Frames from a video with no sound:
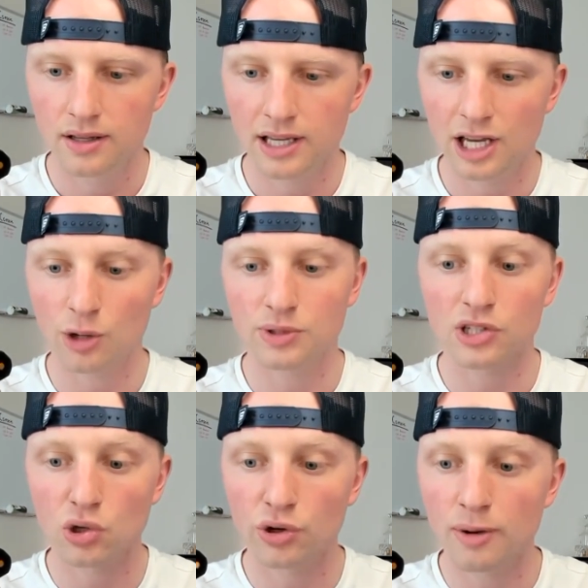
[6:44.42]
It helps
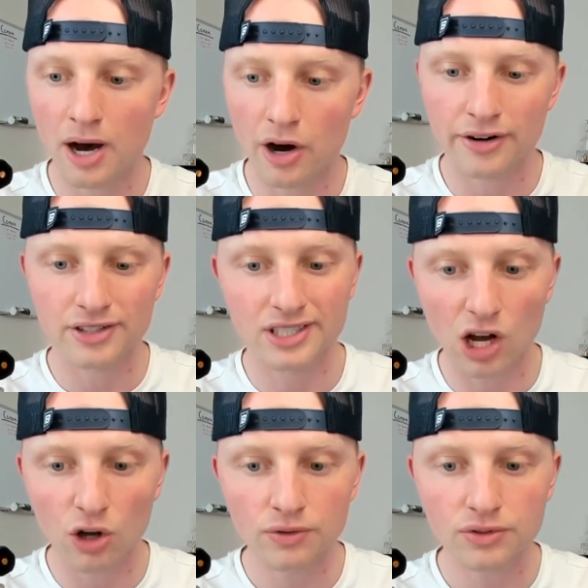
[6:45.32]
us learn about
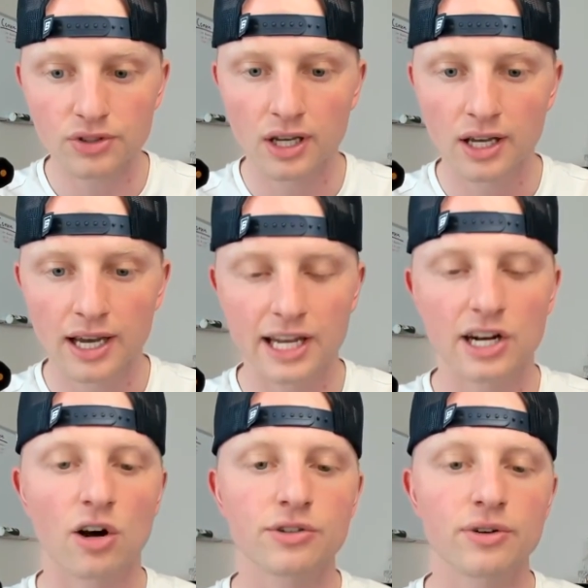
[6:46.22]
ourselves,
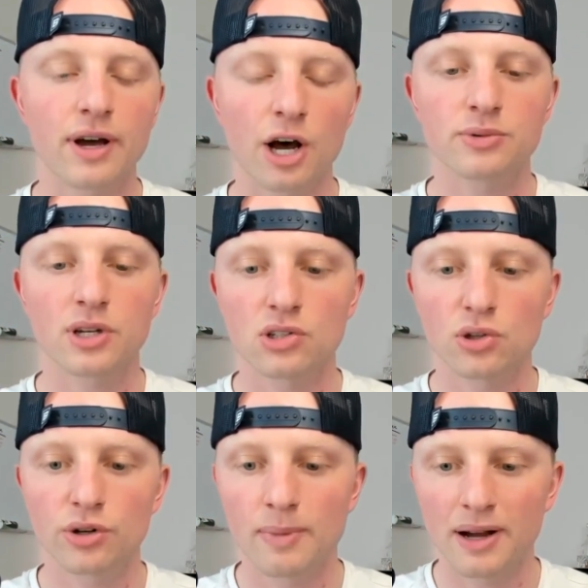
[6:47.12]
and it also helps us
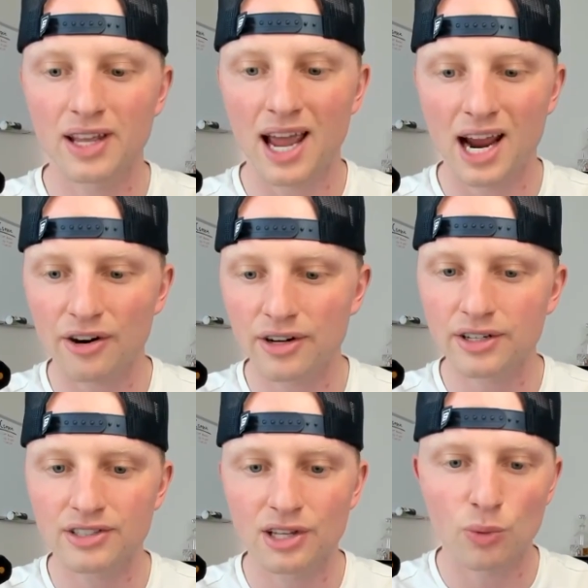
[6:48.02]
learn about the
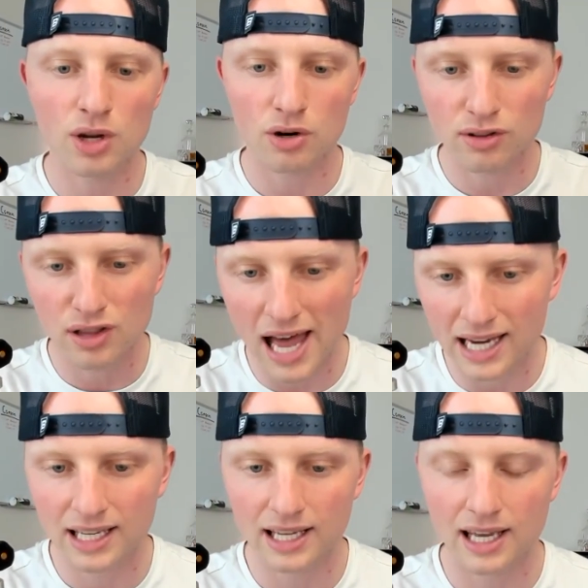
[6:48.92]
areas that we are
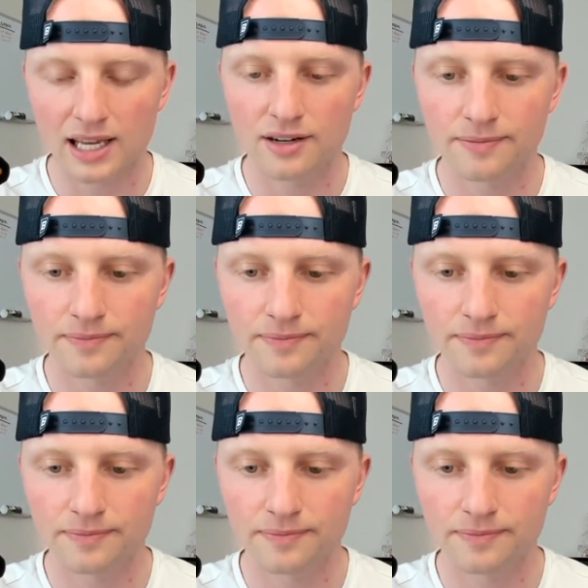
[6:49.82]
lacking in.